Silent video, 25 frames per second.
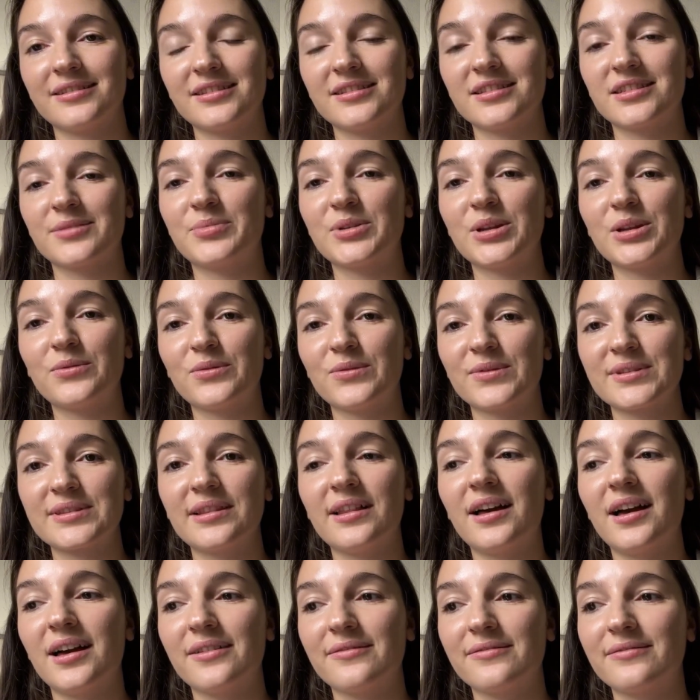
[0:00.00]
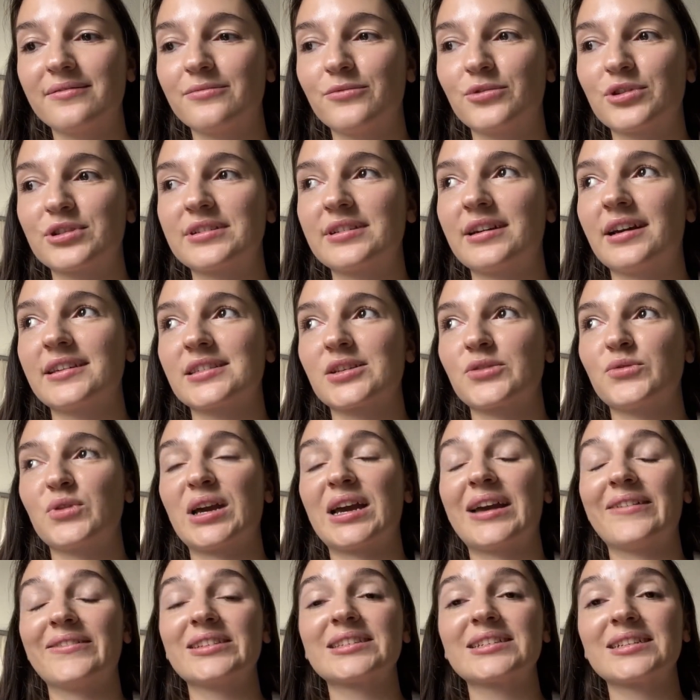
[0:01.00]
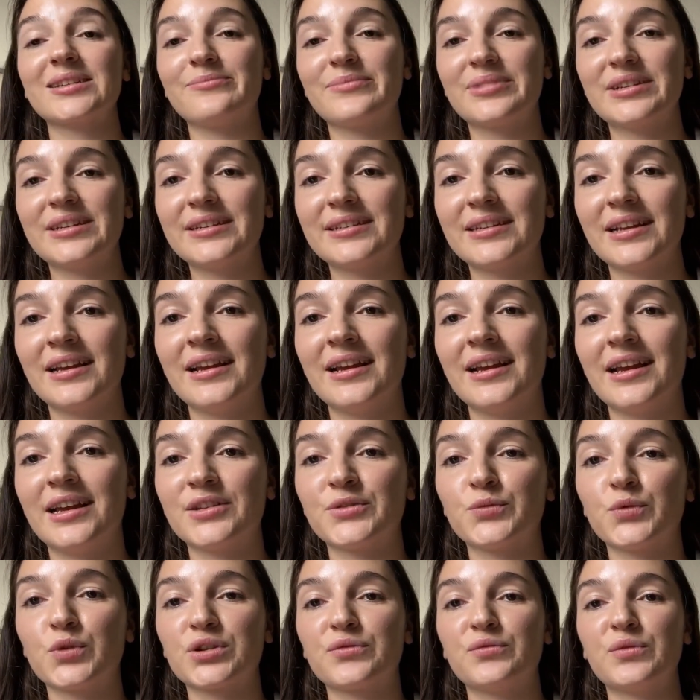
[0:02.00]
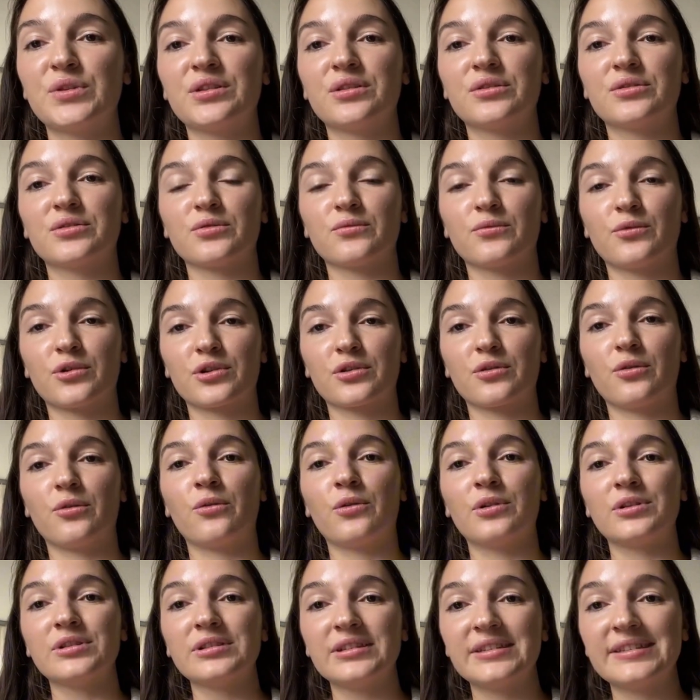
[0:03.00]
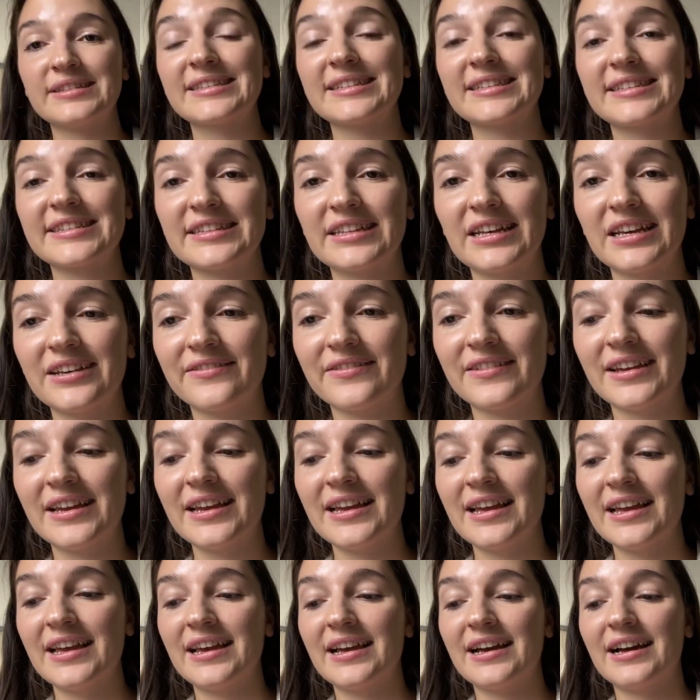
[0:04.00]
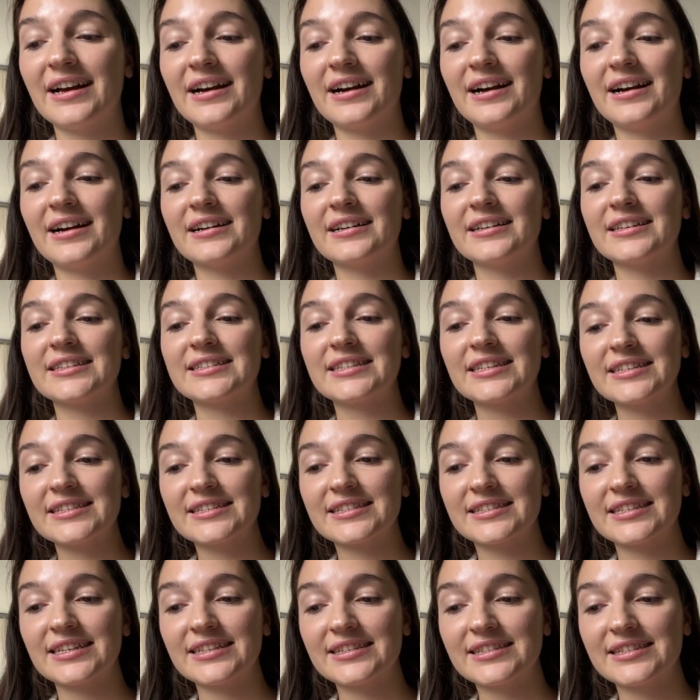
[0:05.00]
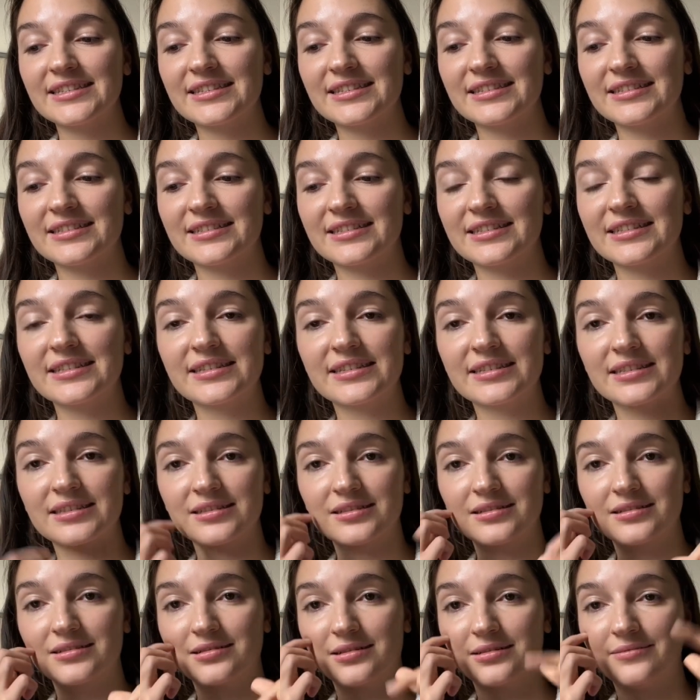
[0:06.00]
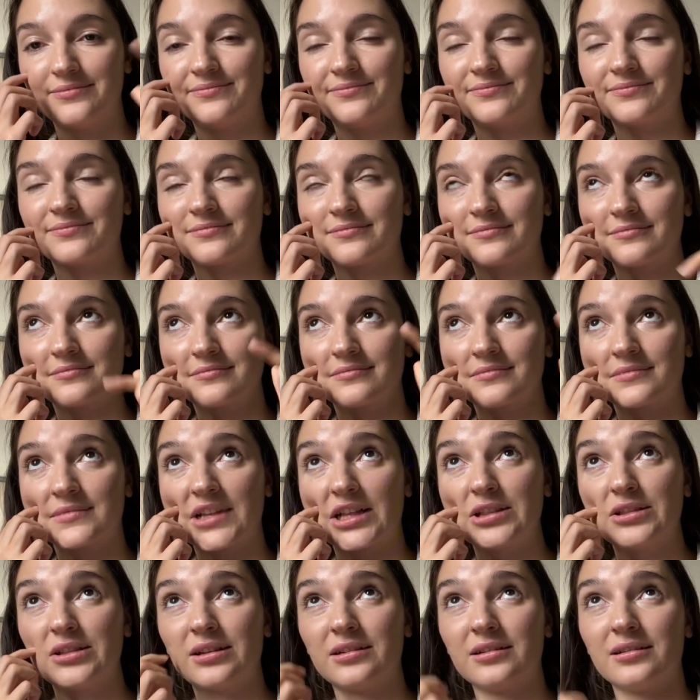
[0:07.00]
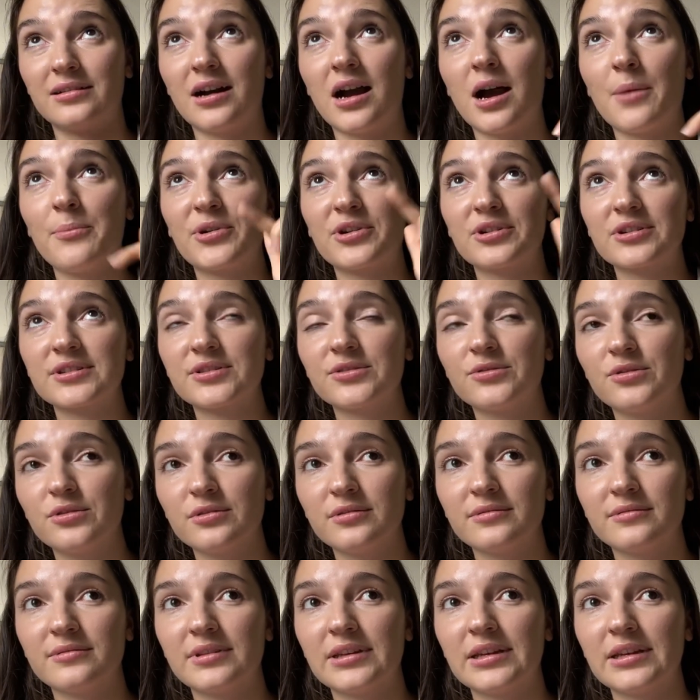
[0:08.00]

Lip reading: in the previous life, what task we haven't complete, and what we need to work on in this life. That's this upper zone,